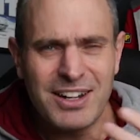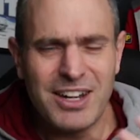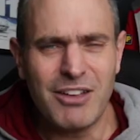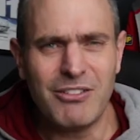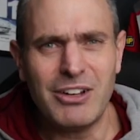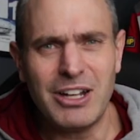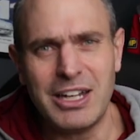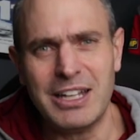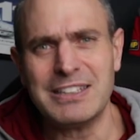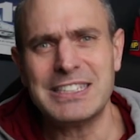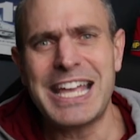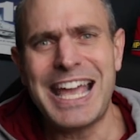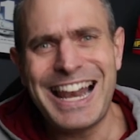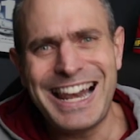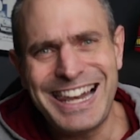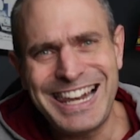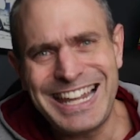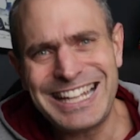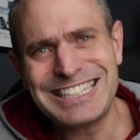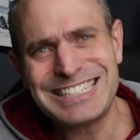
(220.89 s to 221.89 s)
Nevertheless,
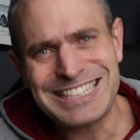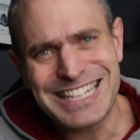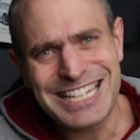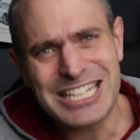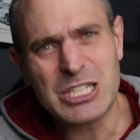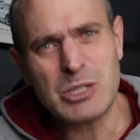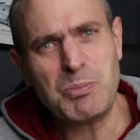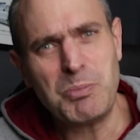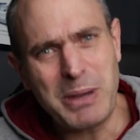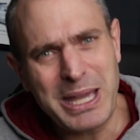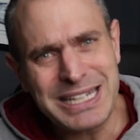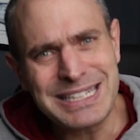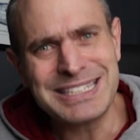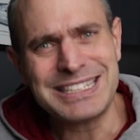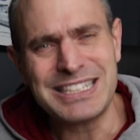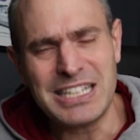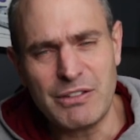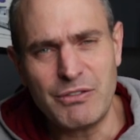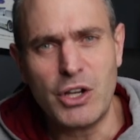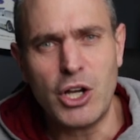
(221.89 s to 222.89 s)
less
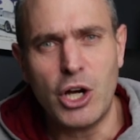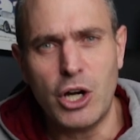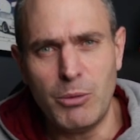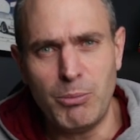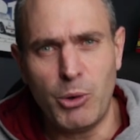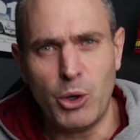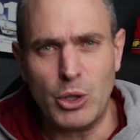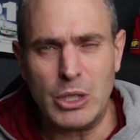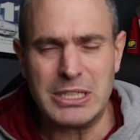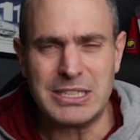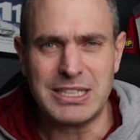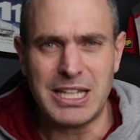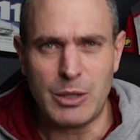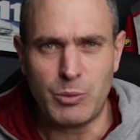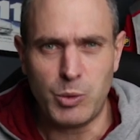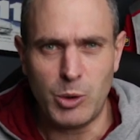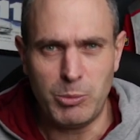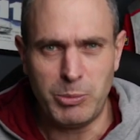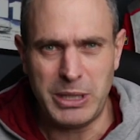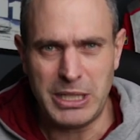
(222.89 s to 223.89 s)
expensive models
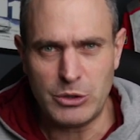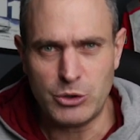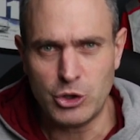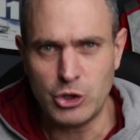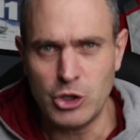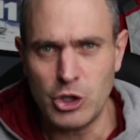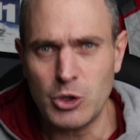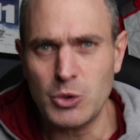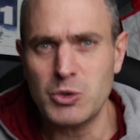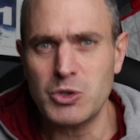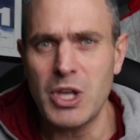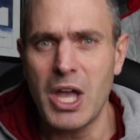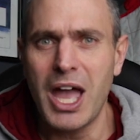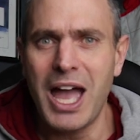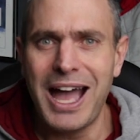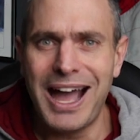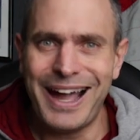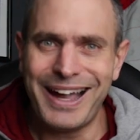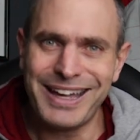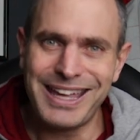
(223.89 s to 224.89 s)
that will be introduced,
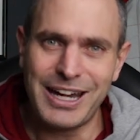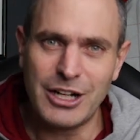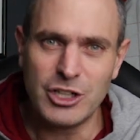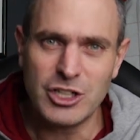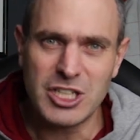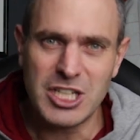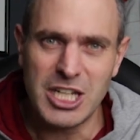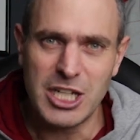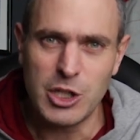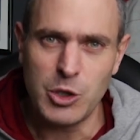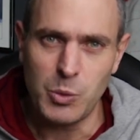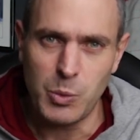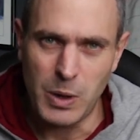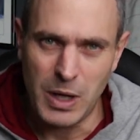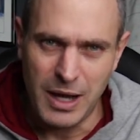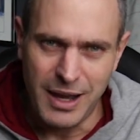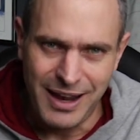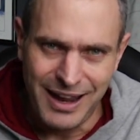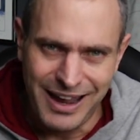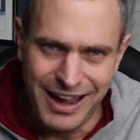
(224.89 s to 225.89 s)
I guarantee you
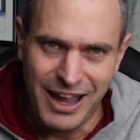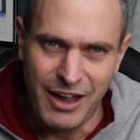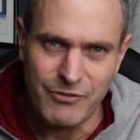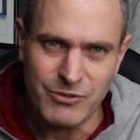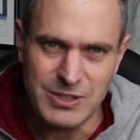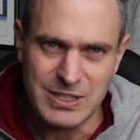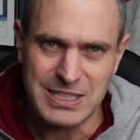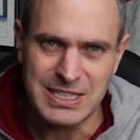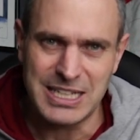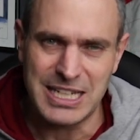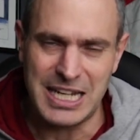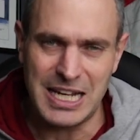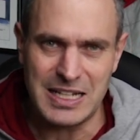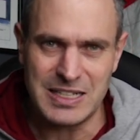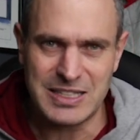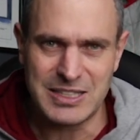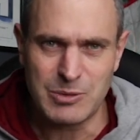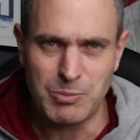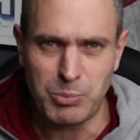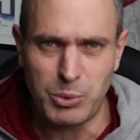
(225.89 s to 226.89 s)
will have
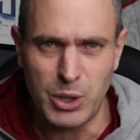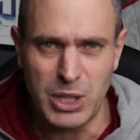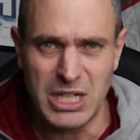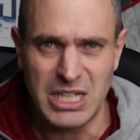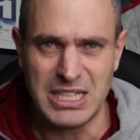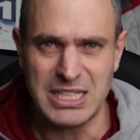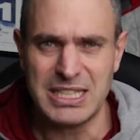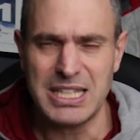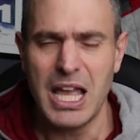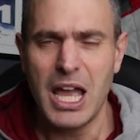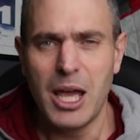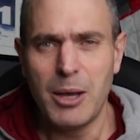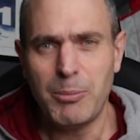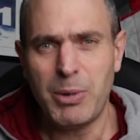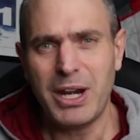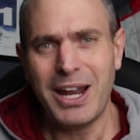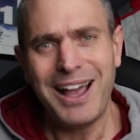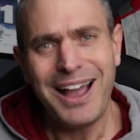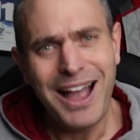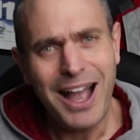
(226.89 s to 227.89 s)
steel springs.
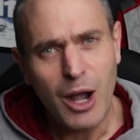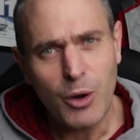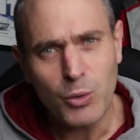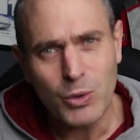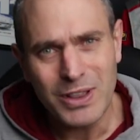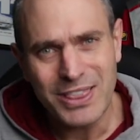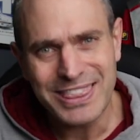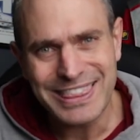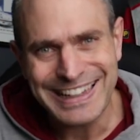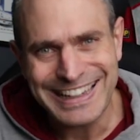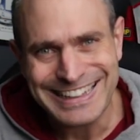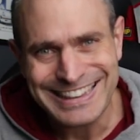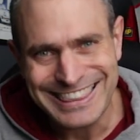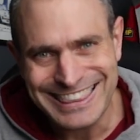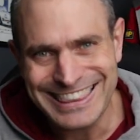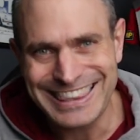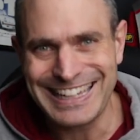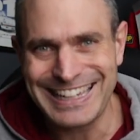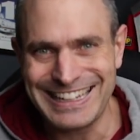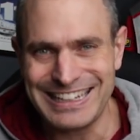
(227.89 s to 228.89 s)
But how will that
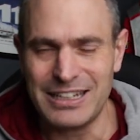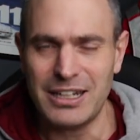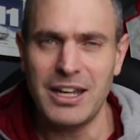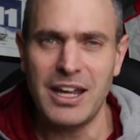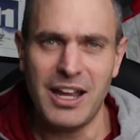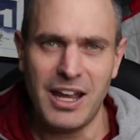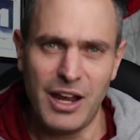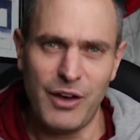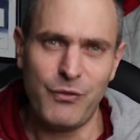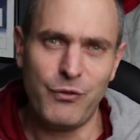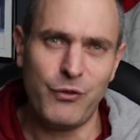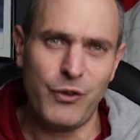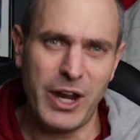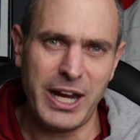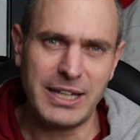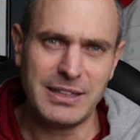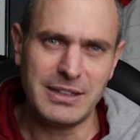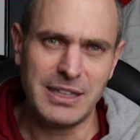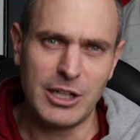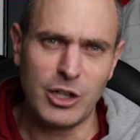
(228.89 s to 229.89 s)
then
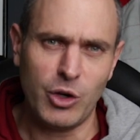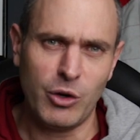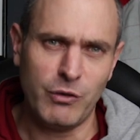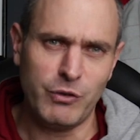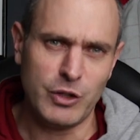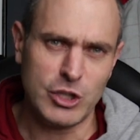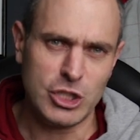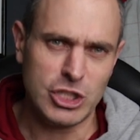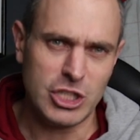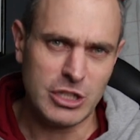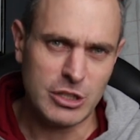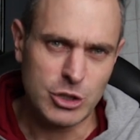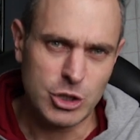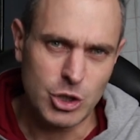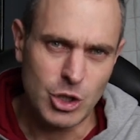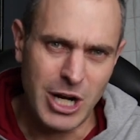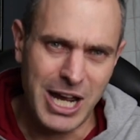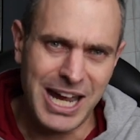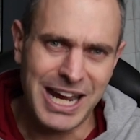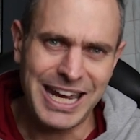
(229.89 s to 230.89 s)
affect the coefficient
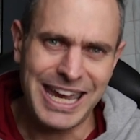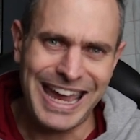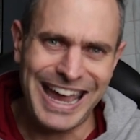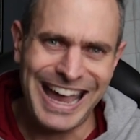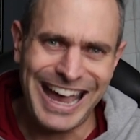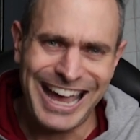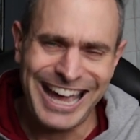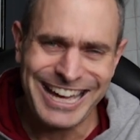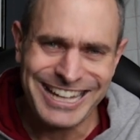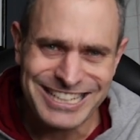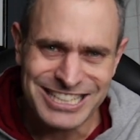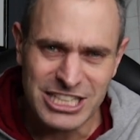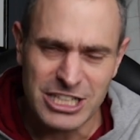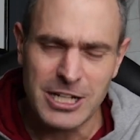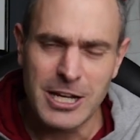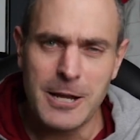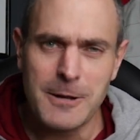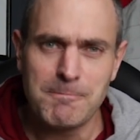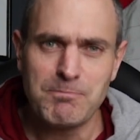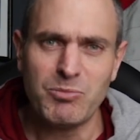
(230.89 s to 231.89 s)
drag
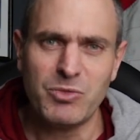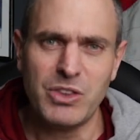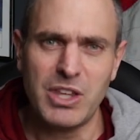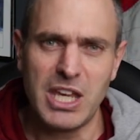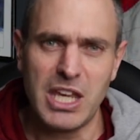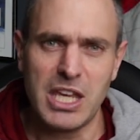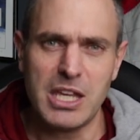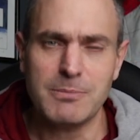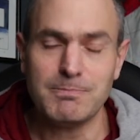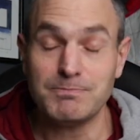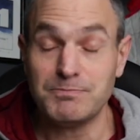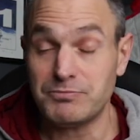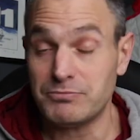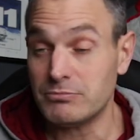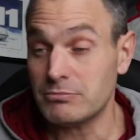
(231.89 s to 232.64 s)
and the